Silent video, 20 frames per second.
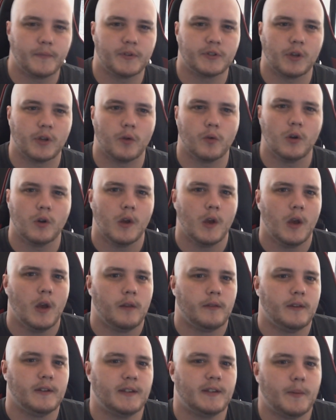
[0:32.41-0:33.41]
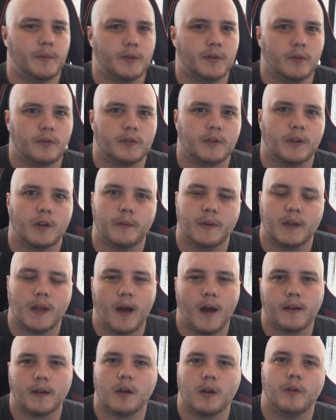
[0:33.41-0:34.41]
So this episode's going to be
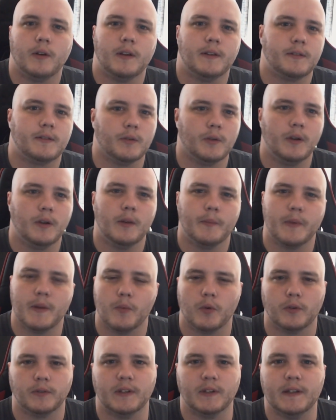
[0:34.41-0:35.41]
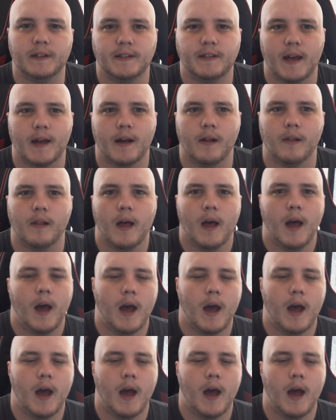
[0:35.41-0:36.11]
kind of going into a little bit more detail,